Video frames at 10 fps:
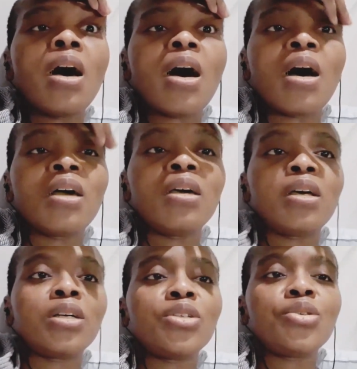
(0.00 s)
I
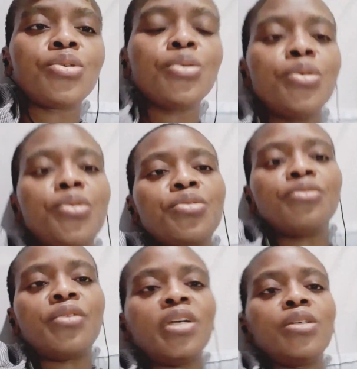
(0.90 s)
had 2
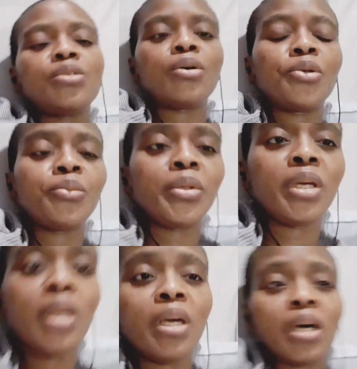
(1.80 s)
duvets on
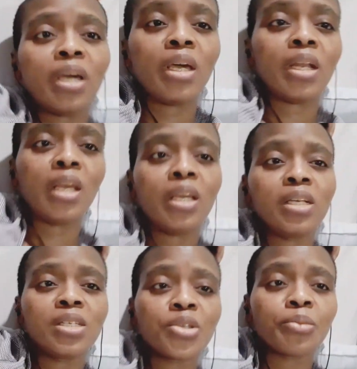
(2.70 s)
me. I had a
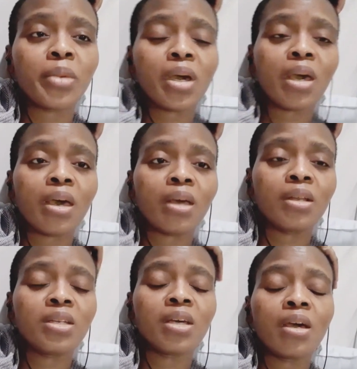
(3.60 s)
heating
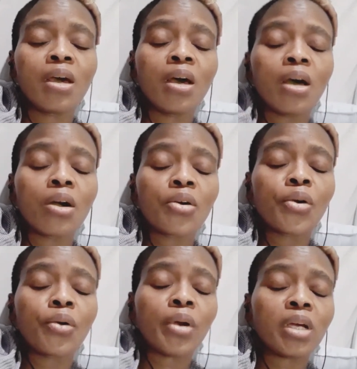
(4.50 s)
pad
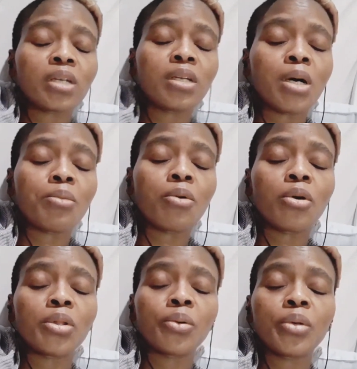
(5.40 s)
cranked up
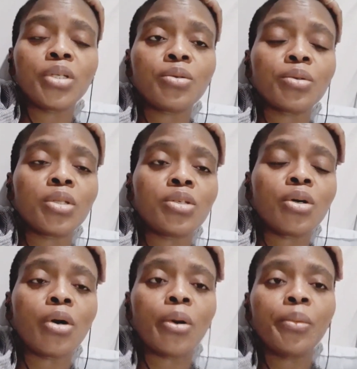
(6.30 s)
all the way to the
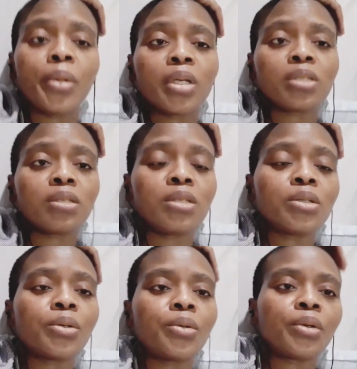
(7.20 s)
top, and I
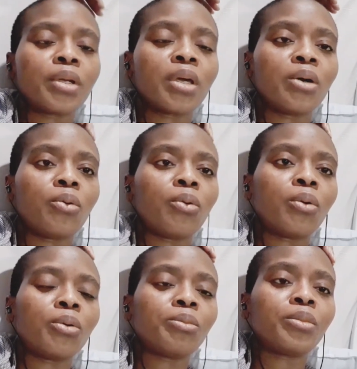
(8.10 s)
still couldn't get
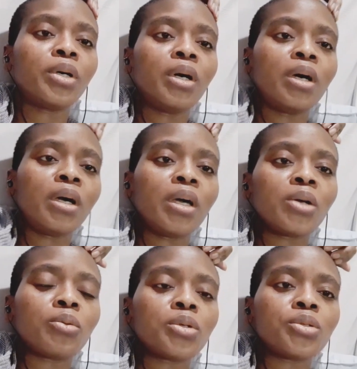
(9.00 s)
warm. It
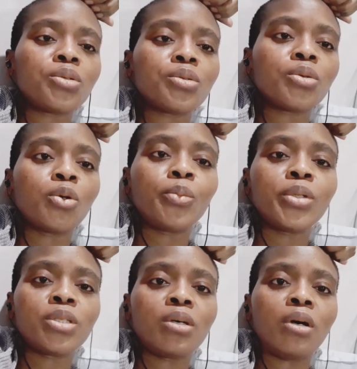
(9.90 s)
was so
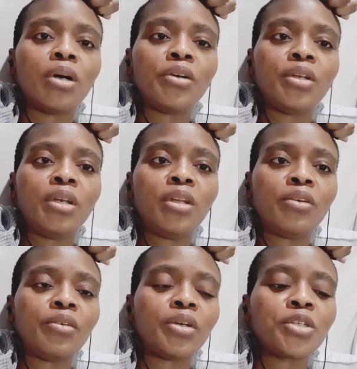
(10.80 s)
bizarre. I'd
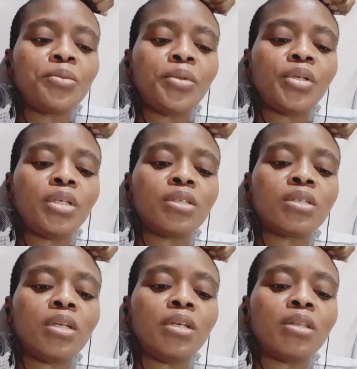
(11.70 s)
never
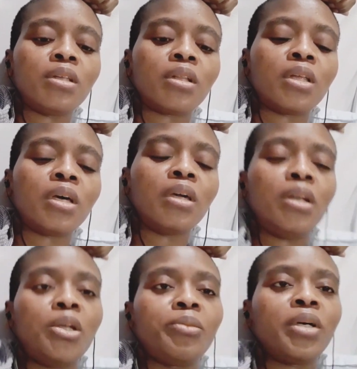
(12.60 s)
experienced anything like it
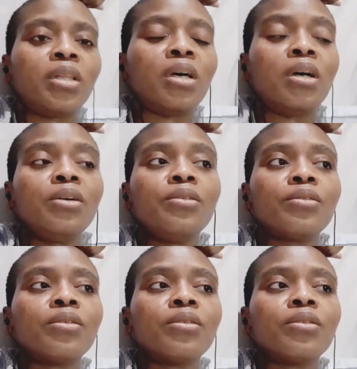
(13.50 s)
in my life.